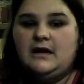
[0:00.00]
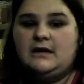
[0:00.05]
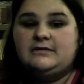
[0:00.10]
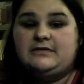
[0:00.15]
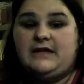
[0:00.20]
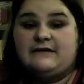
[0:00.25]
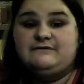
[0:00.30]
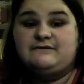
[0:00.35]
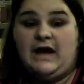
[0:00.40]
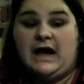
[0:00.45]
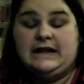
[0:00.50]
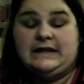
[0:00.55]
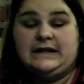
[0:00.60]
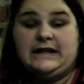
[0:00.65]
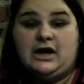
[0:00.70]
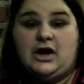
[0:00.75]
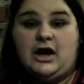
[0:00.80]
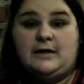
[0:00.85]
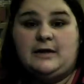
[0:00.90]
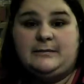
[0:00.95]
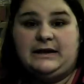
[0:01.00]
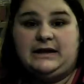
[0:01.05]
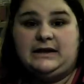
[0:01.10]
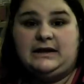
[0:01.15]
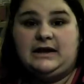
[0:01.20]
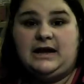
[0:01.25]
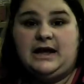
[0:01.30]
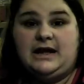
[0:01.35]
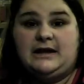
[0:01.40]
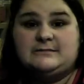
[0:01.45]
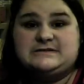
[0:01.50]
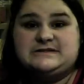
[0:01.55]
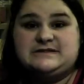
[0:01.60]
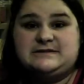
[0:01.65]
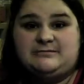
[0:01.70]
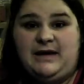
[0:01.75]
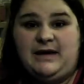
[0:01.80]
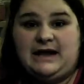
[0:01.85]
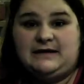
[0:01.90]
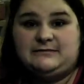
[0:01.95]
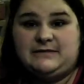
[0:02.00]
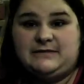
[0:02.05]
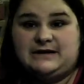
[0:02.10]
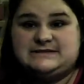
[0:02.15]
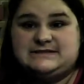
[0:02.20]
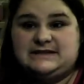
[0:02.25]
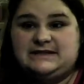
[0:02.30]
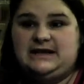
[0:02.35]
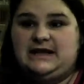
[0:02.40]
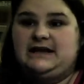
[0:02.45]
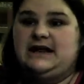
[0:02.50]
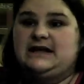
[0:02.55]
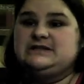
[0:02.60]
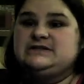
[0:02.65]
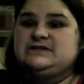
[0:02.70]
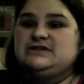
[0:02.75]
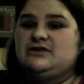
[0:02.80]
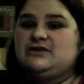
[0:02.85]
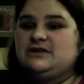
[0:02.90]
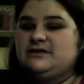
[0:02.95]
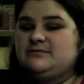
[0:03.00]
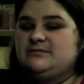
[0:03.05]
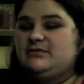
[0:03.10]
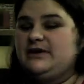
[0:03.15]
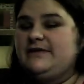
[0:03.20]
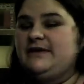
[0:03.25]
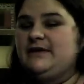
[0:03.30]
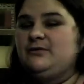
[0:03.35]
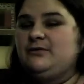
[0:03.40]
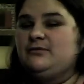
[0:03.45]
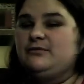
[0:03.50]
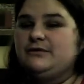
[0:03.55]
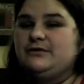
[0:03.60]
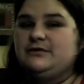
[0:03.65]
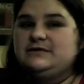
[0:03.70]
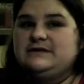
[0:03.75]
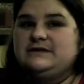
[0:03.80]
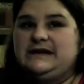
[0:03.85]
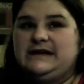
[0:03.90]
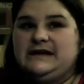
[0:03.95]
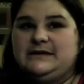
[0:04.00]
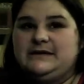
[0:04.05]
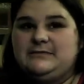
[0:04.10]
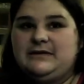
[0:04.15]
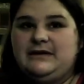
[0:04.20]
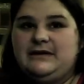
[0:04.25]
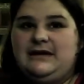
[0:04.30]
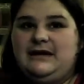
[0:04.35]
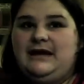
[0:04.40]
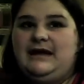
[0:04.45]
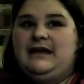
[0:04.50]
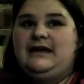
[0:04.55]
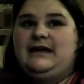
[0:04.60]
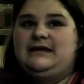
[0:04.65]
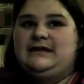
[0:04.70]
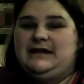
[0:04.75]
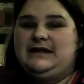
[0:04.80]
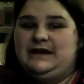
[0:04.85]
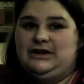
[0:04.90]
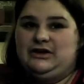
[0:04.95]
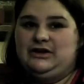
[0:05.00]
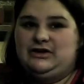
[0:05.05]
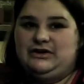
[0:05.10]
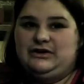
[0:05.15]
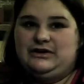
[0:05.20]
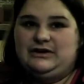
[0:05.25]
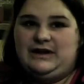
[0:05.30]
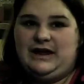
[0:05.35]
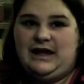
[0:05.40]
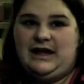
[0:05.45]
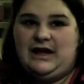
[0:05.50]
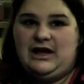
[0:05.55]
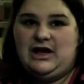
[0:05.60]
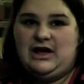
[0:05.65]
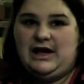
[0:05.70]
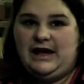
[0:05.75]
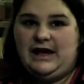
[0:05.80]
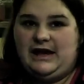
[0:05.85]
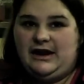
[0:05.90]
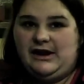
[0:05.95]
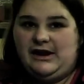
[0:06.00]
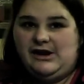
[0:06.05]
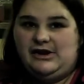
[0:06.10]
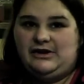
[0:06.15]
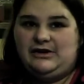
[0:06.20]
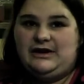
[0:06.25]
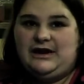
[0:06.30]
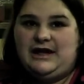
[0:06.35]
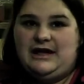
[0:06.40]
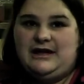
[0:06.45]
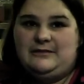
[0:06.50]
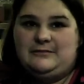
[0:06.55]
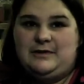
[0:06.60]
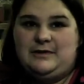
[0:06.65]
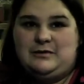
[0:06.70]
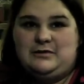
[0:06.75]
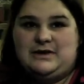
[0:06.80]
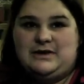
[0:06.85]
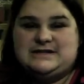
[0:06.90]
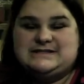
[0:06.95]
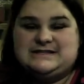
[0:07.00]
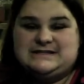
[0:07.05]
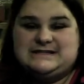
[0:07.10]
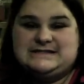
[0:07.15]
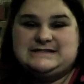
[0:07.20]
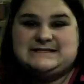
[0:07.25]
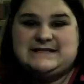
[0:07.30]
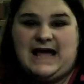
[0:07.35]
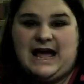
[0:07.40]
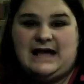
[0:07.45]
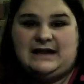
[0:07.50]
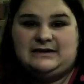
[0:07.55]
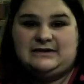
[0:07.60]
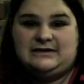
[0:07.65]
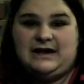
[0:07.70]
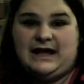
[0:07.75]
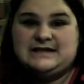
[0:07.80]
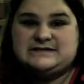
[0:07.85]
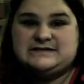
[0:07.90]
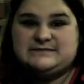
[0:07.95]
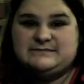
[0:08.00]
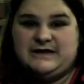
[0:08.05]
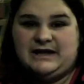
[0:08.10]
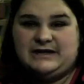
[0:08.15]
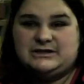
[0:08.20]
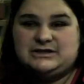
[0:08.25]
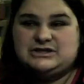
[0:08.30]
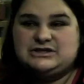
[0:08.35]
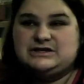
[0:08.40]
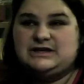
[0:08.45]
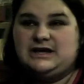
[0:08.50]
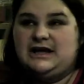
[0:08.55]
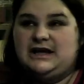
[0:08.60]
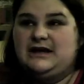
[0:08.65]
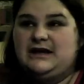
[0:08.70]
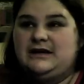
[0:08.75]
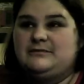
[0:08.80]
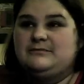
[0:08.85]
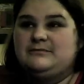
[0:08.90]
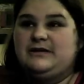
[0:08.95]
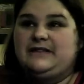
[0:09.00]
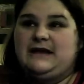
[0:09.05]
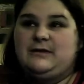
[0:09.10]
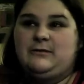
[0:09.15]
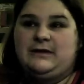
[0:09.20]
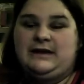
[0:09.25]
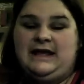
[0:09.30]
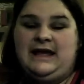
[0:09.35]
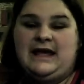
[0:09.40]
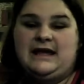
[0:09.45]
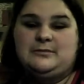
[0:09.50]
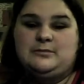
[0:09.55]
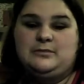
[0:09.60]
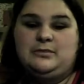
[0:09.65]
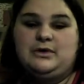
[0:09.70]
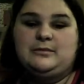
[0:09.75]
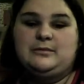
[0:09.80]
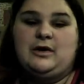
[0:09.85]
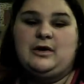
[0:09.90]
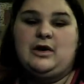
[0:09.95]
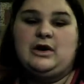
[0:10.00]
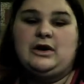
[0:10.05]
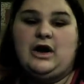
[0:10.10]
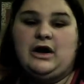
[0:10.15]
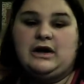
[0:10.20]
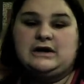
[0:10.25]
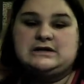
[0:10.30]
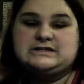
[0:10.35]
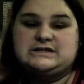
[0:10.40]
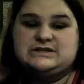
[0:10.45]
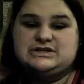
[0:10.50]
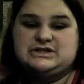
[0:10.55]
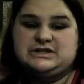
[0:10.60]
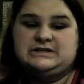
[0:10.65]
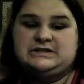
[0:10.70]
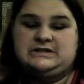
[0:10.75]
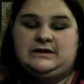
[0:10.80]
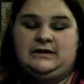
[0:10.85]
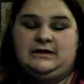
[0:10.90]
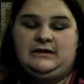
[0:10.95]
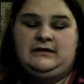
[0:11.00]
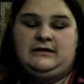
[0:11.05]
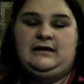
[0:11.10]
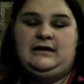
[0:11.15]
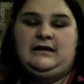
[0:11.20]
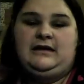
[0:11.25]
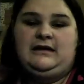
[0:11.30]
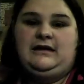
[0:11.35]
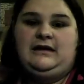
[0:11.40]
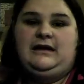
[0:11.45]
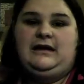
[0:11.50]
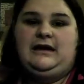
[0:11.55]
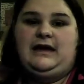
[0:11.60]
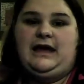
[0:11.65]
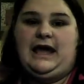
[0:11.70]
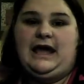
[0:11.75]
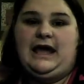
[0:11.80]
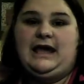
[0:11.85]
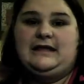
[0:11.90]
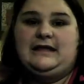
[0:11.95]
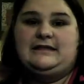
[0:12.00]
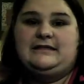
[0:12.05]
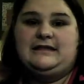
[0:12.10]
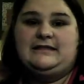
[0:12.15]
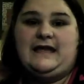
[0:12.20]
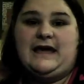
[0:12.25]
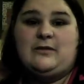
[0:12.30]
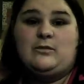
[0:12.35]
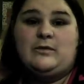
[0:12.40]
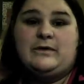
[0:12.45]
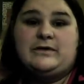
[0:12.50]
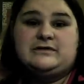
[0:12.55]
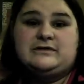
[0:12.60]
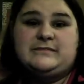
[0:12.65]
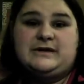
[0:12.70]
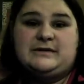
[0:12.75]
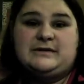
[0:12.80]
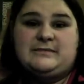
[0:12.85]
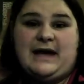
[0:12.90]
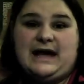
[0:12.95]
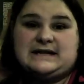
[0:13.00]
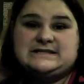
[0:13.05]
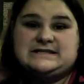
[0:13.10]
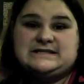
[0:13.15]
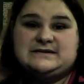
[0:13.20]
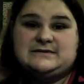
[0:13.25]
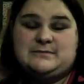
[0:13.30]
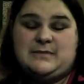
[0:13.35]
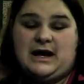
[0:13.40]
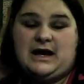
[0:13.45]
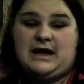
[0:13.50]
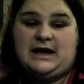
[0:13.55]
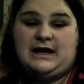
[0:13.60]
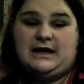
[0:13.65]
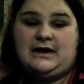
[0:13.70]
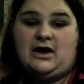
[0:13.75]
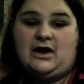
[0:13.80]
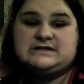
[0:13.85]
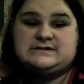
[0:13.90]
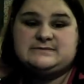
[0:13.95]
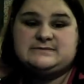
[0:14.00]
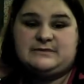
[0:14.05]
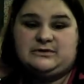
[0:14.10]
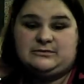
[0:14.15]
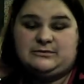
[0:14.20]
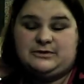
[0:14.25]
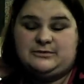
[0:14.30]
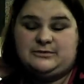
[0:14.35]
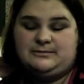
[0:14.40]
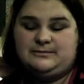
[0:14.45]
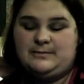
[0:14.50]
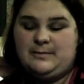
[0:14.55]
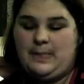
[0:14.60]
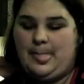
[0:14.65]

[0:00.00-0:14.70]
they finally got me some pain medicine, and I started breathing real deep, getting good air. I wasn't desatting as much, but they went ahead and put me on oxygen, and then they wheeled me back to my hospital room,